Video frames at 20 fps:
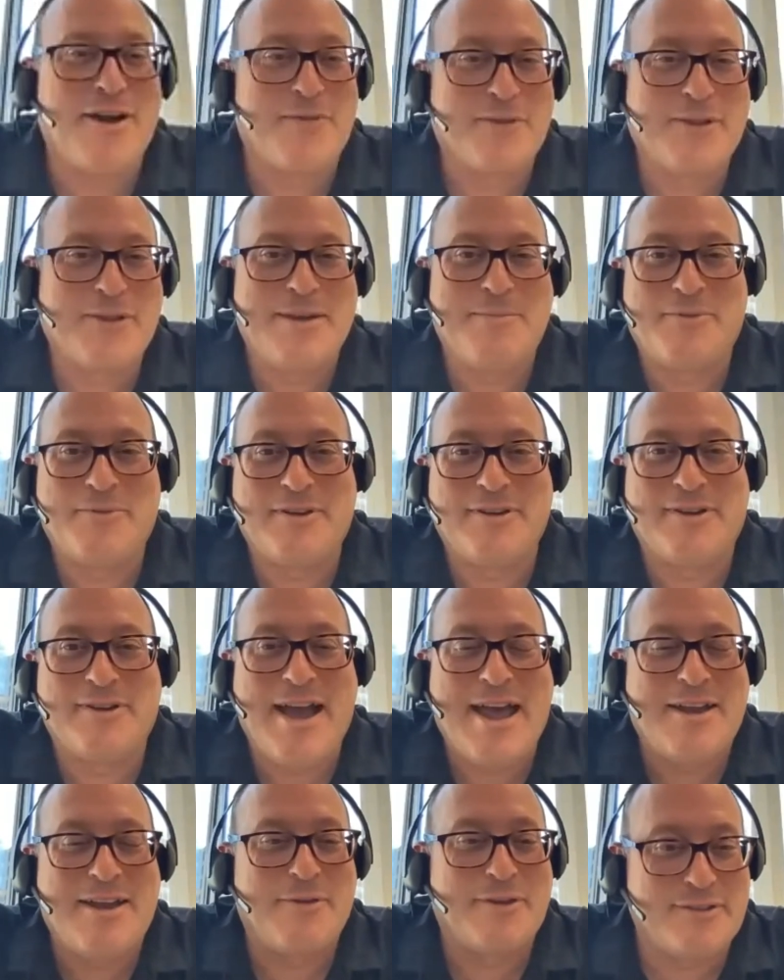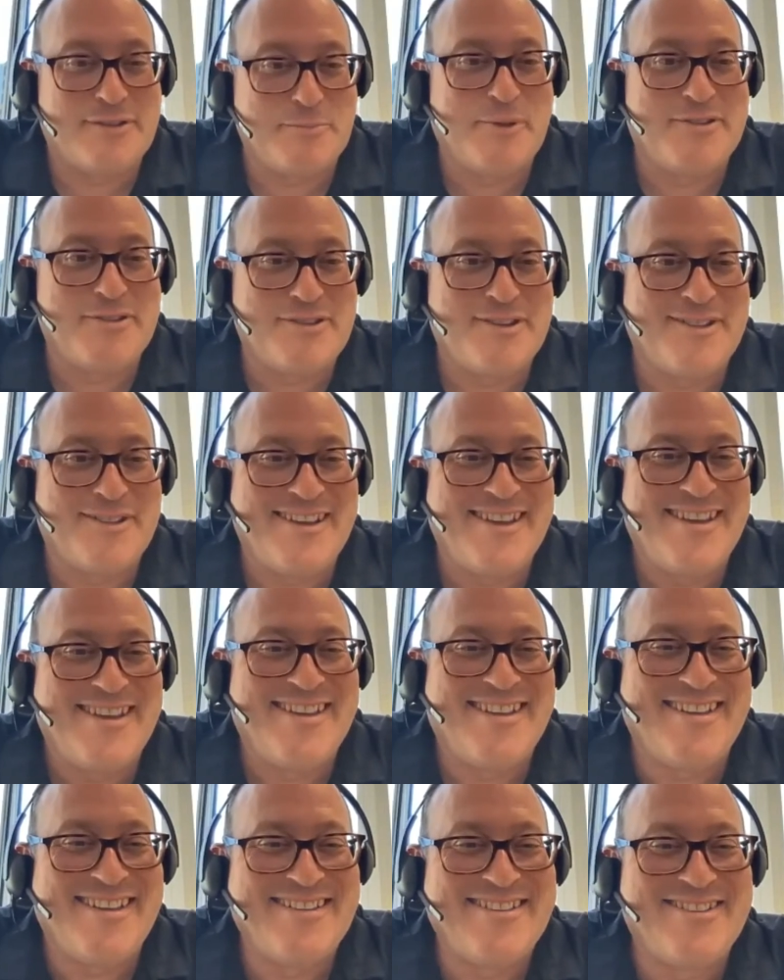a leap to kind of
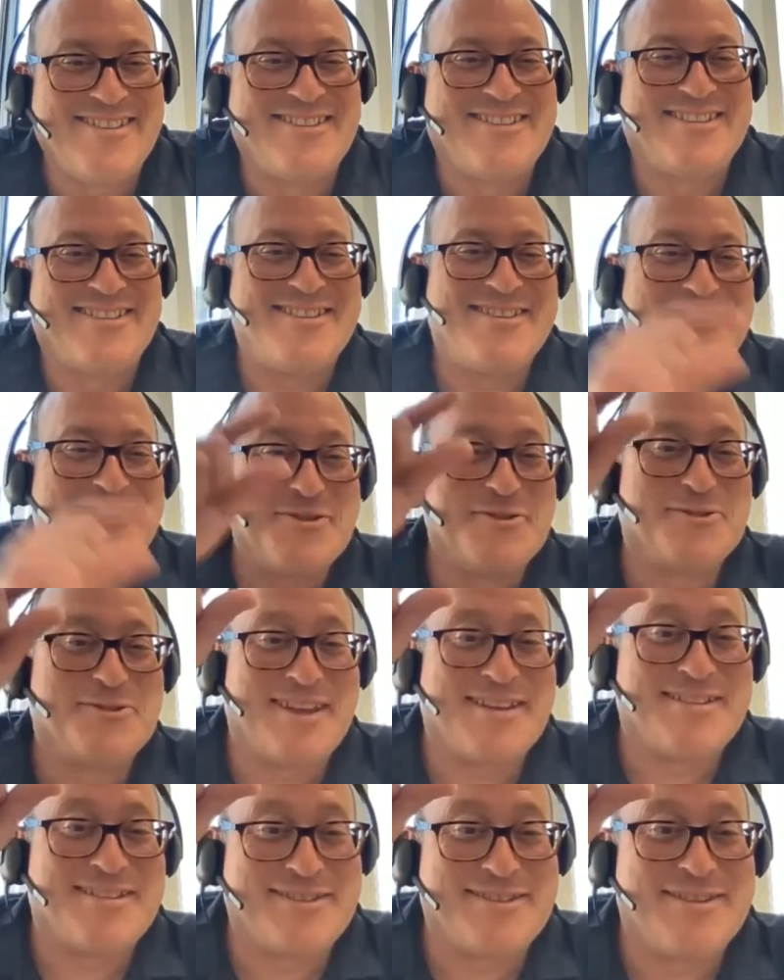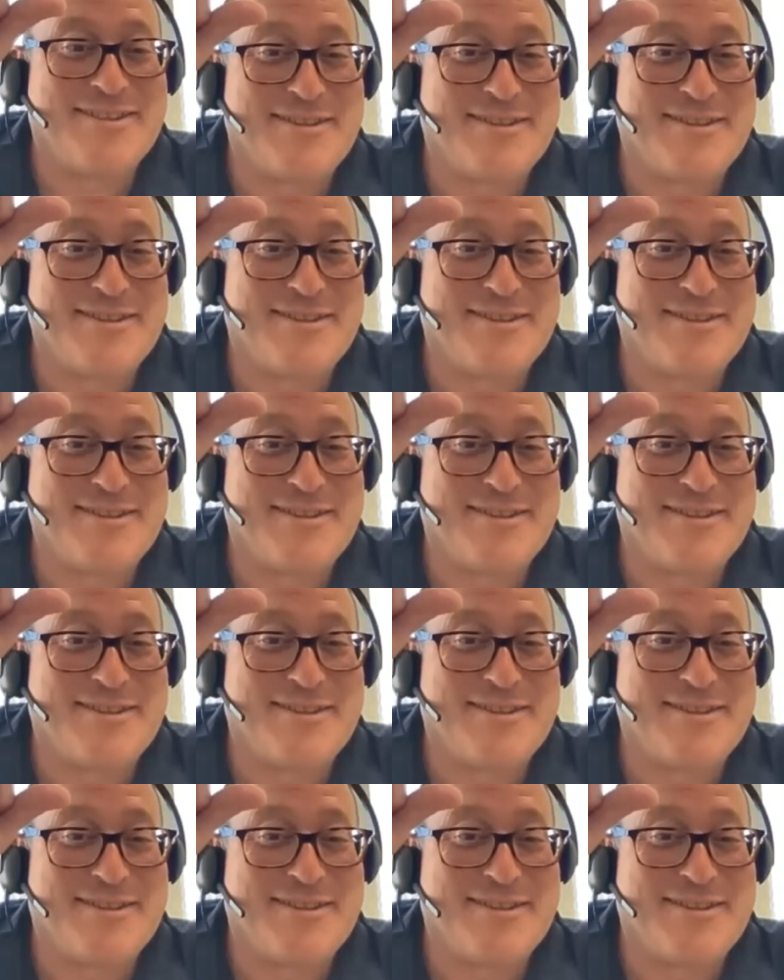explicitly just use as